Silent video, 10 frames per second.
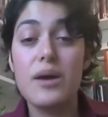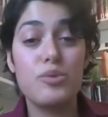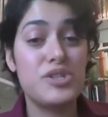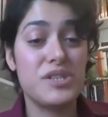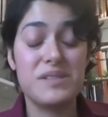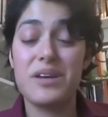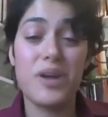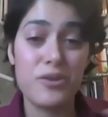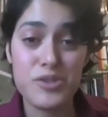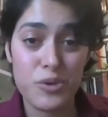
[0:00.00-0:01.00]
which is
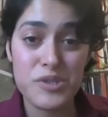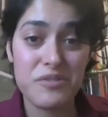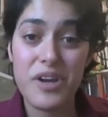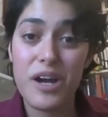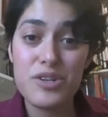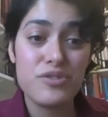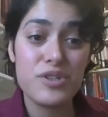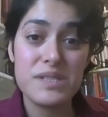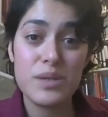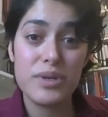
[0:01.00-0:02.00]
another source of
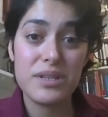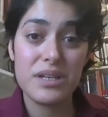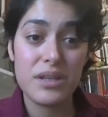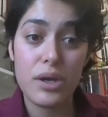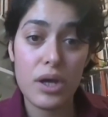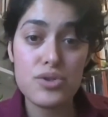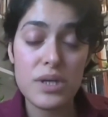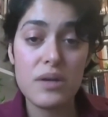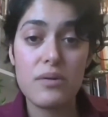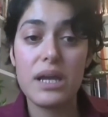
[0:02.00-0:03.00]
controversy within the
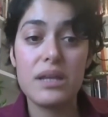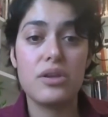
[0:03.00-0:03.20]
country, right?